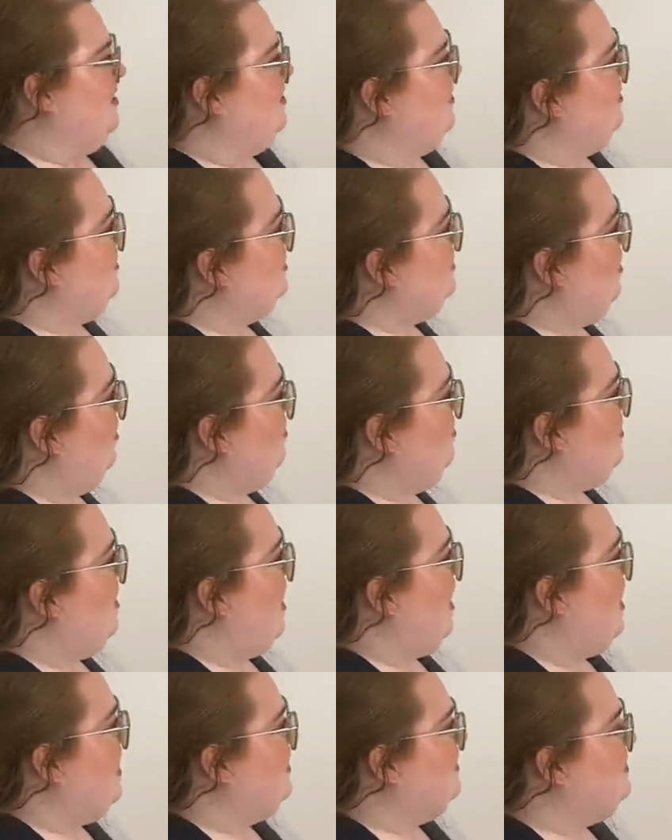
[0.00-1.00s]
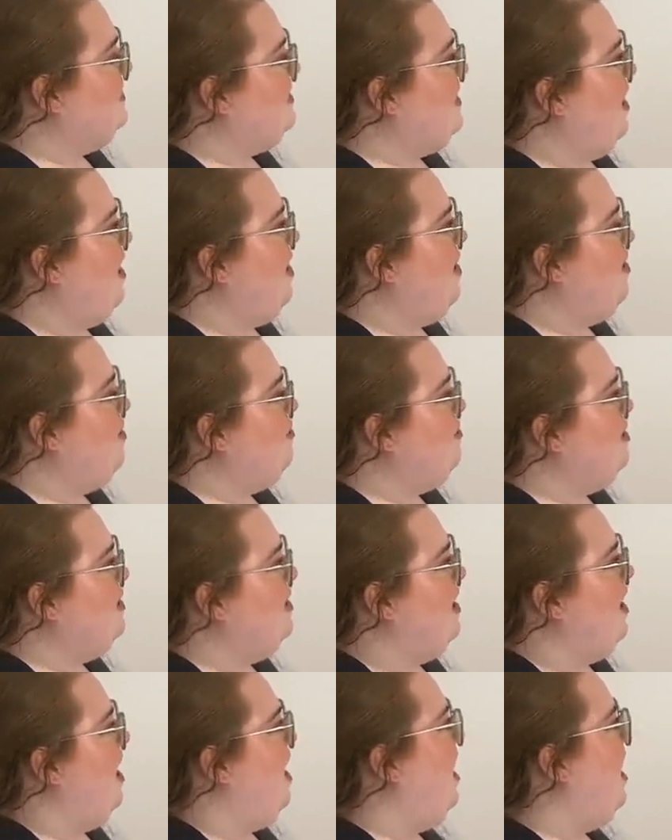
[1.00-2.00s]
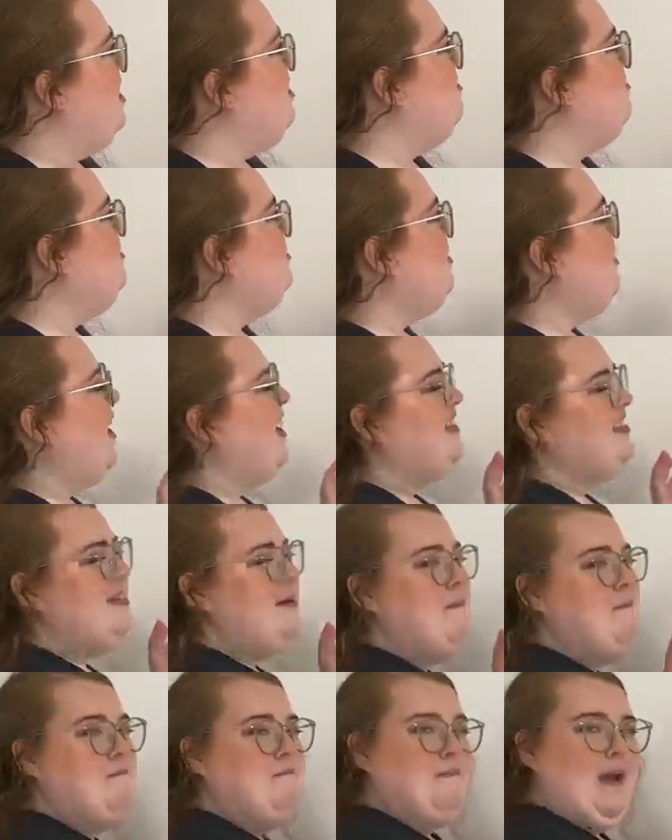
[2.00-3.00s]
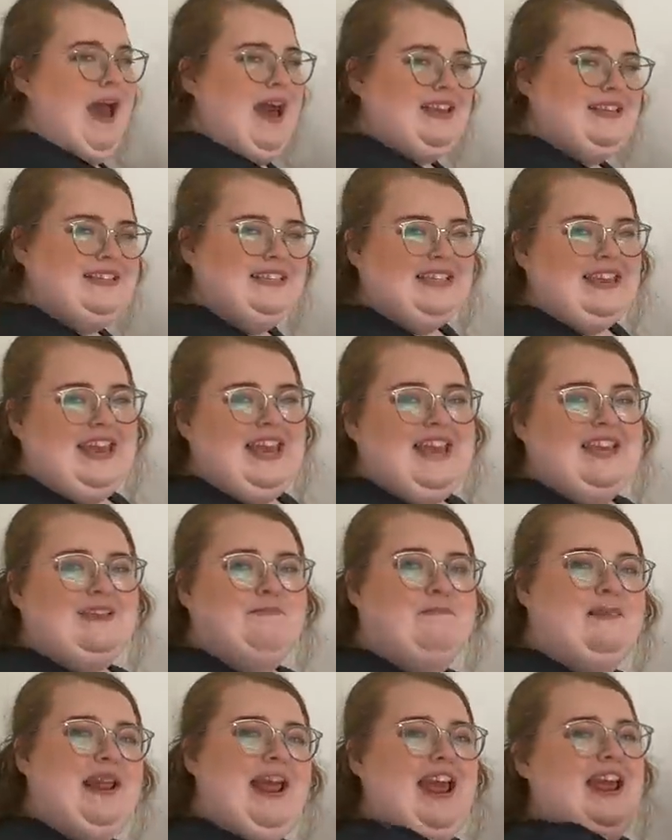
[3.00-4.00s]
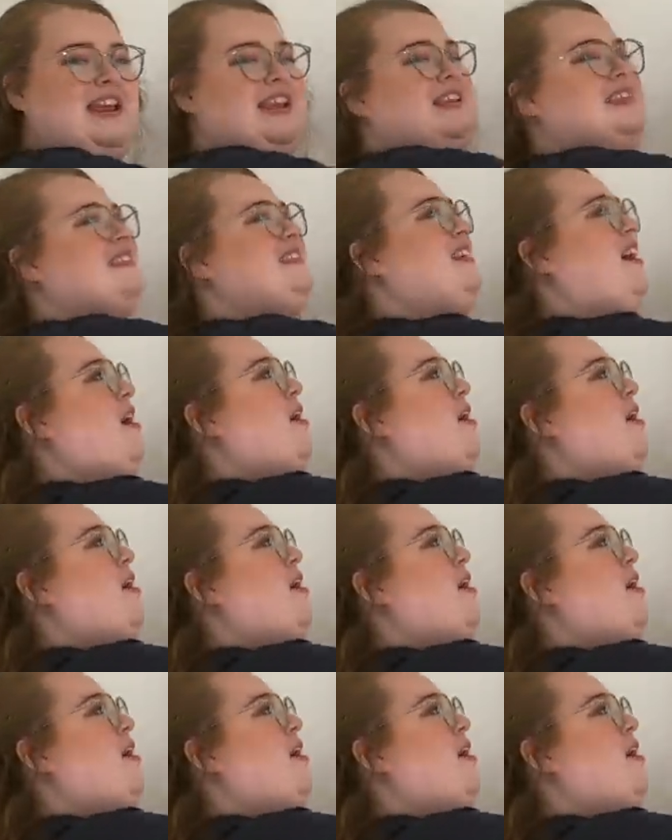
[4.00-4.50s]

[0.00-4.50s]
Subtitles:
that's on there. So I also had some basket plates that